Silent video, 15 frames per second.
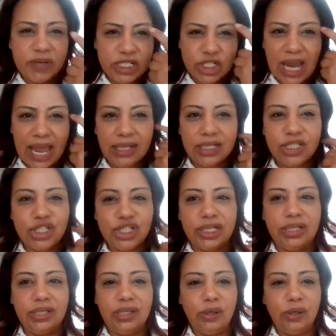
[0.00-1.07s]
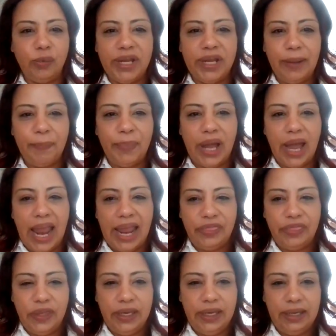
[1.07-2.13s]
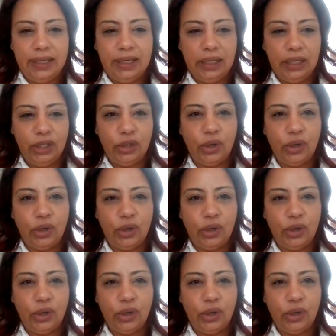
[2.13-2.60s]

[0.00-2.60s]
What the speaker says: been challenging a little bit, but I think,